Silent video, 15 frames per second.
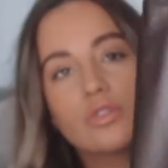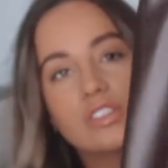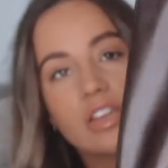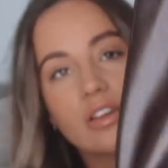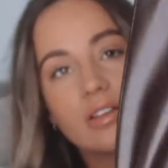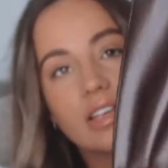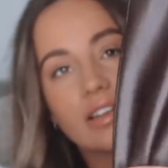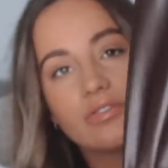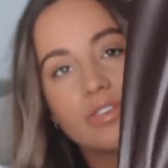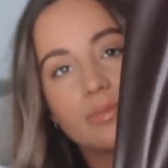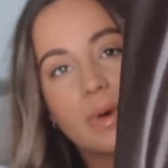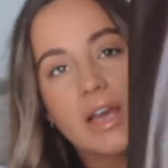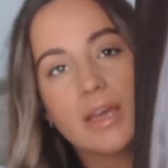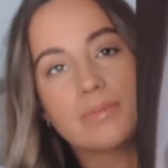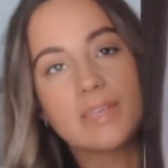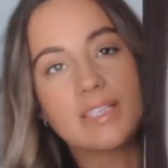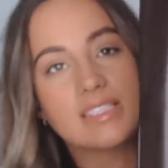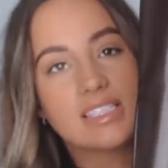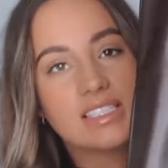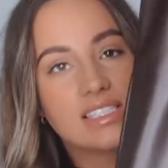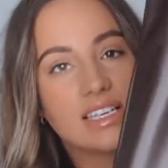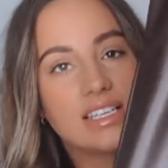also love the piping
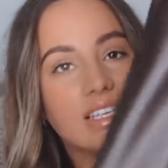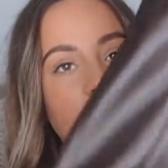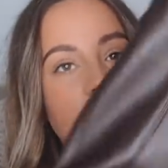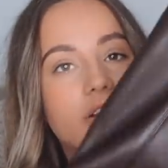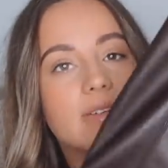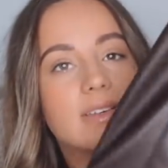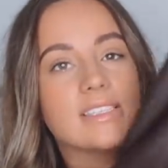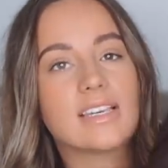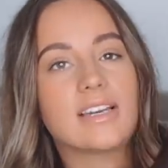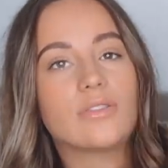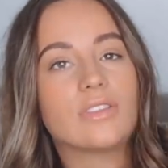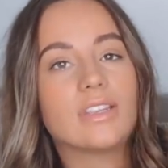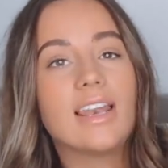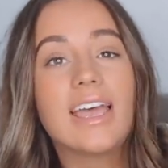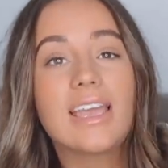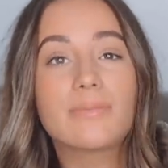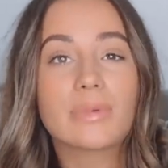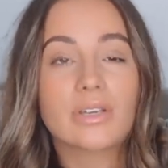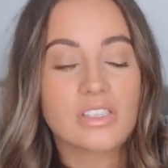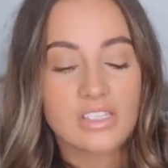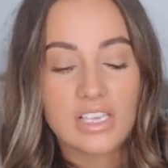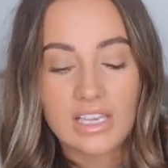detailing going down the leg
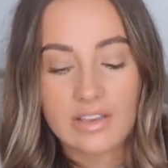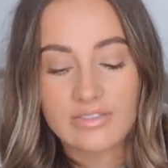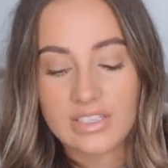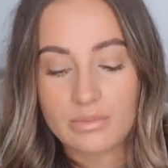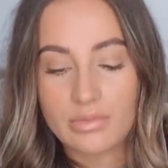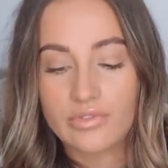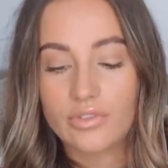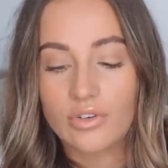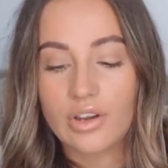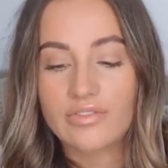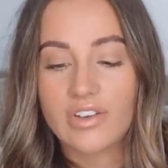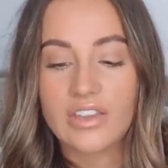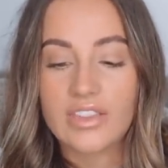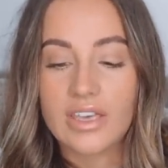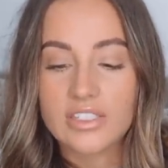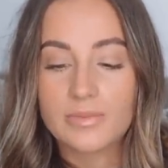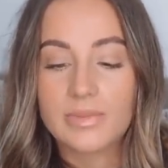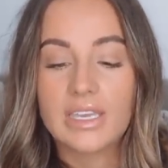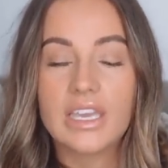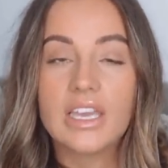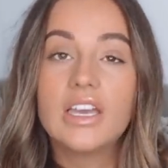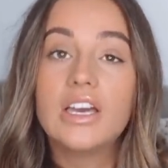because like I've said before, I find that to
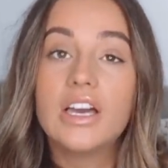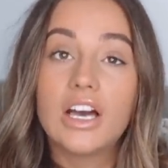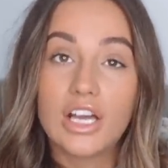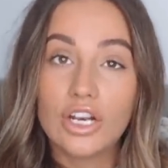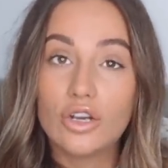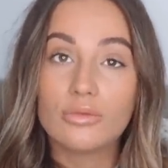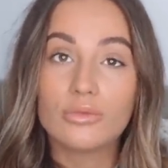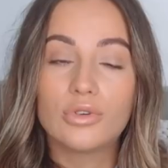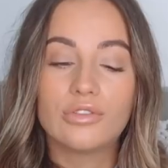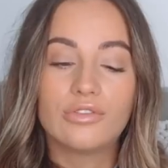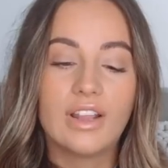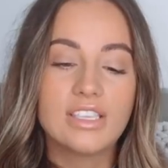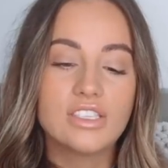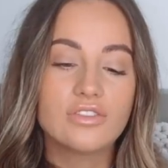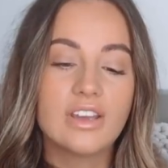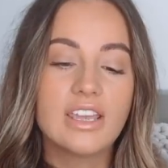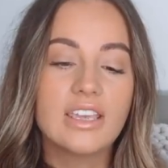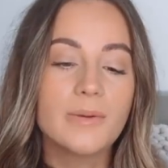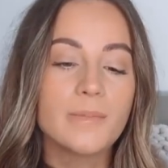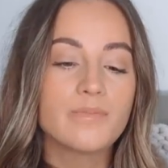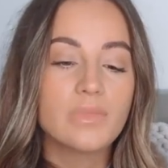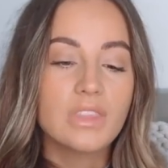be a lot more
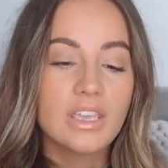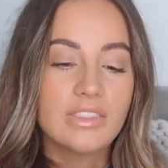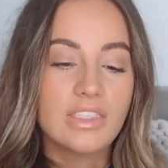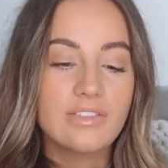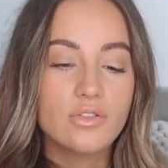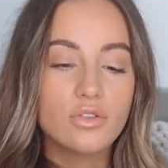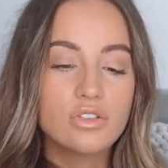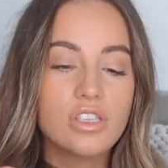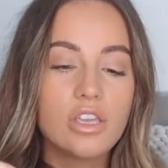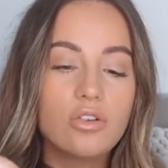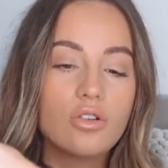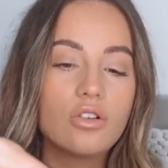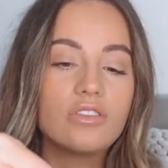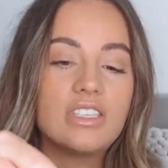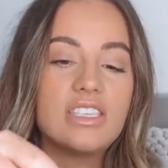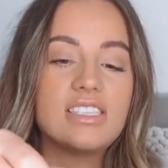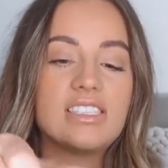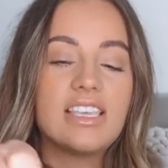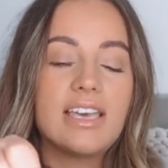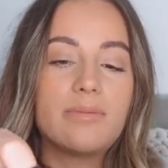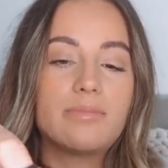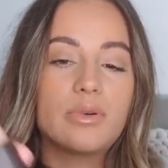flattering. They've also got the
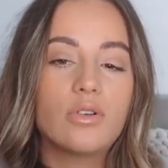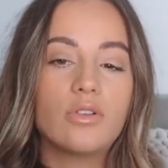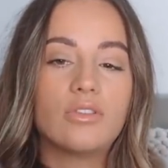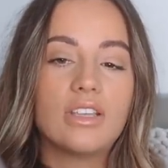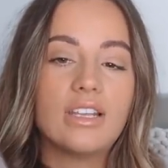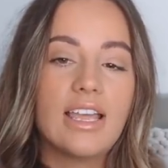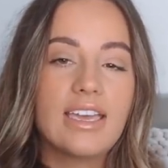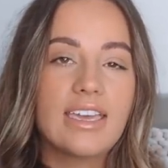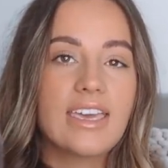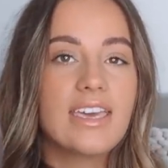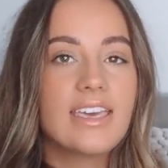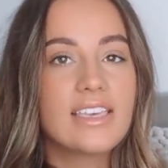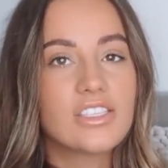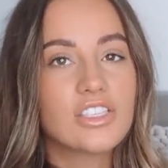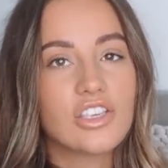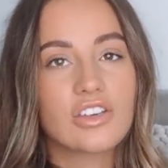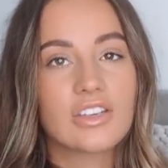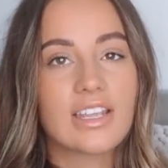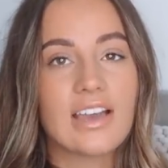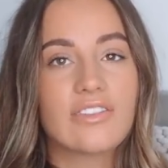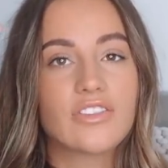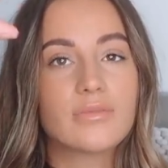zip on the leg here, so you
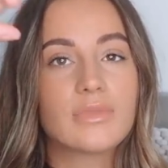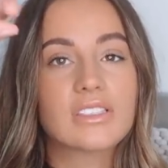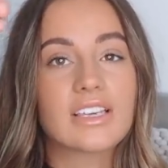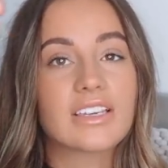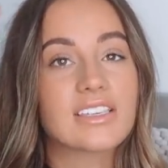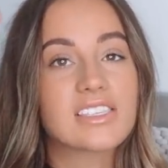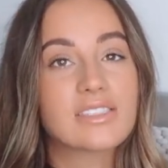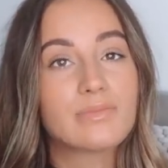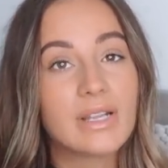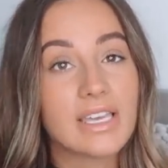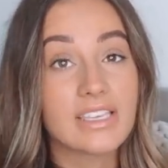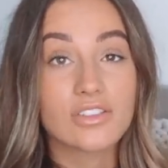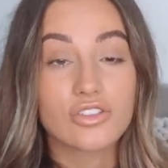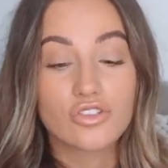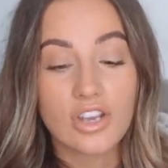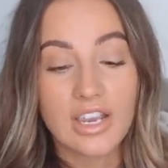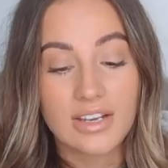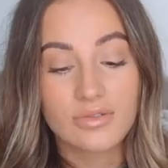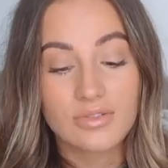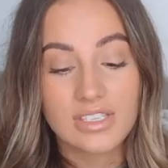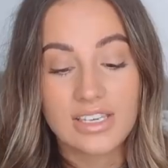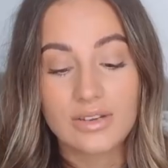can have them as like a split
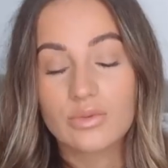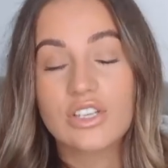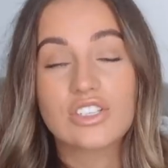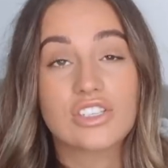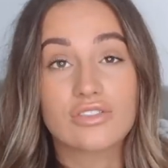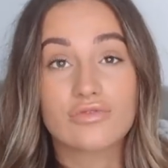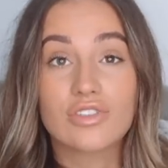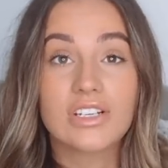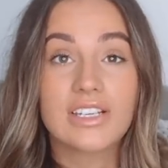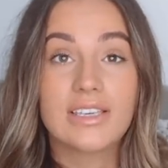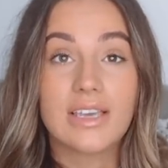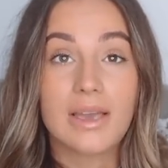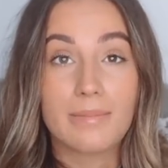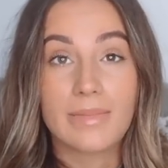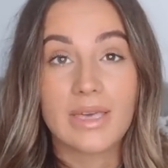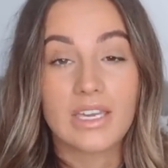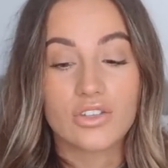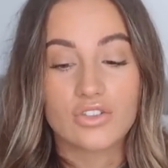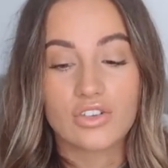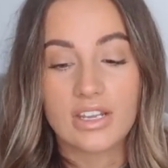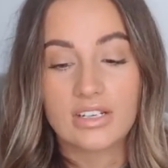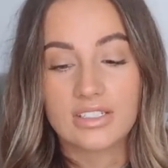trouser, which is really a
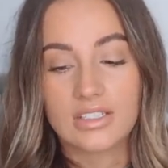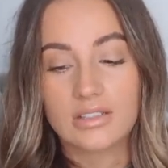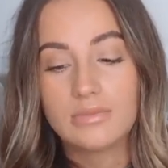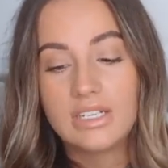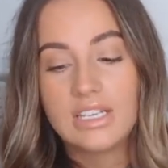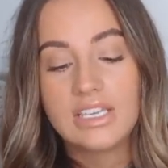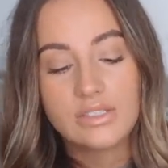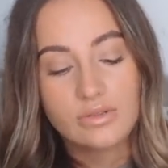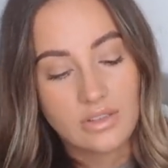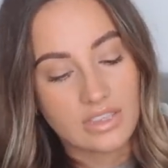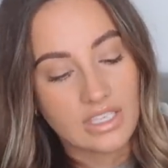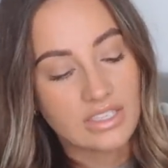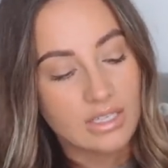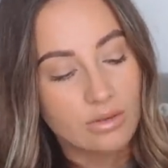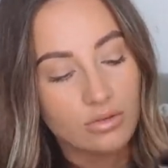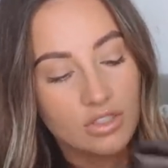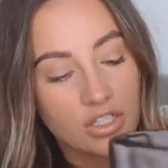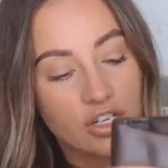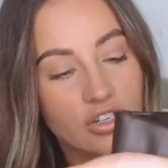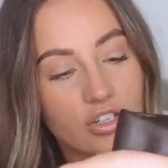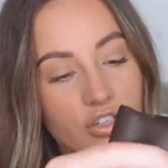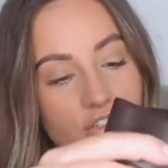big trend at the minute, so I think that would
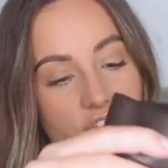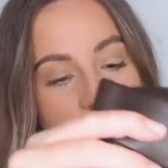look